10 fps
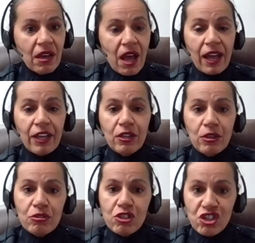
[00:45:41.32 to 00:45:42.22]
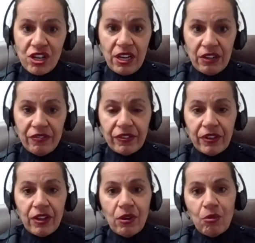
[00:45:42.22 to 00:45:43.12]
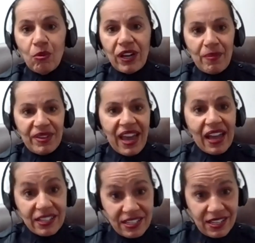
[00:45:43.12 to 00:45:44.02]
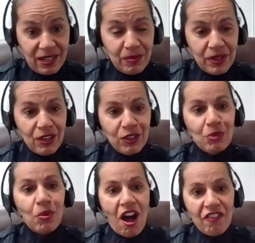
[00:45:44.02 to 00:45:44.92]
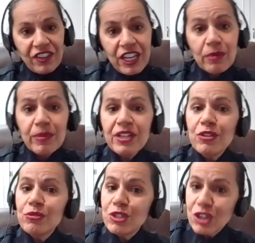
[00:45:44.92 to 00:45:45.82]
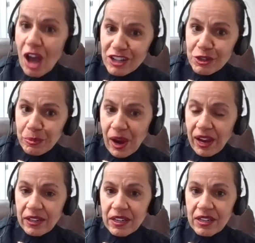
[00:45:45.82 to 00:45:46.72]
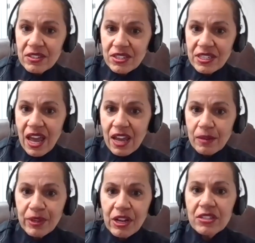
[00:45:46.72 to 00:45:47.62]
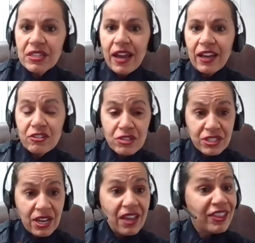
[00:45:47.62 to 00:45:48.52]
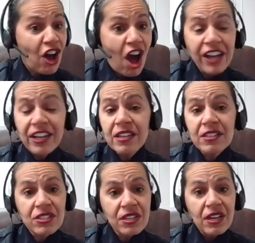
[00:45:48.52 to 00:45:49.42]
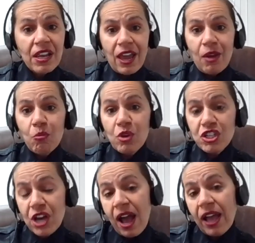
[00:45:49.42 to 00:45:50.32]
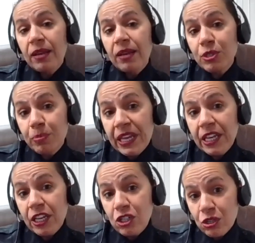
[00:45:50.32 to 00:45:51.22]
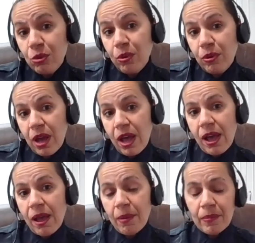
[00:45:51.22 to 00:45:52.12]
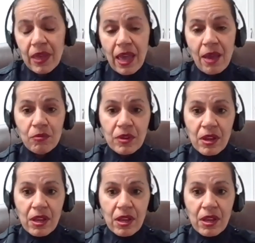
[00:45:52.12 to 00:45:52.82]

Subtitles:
I use chief. When I'm in academia, you will often hear me use Dr. Brackney instead, because I understand the audience in which I am speaking to, and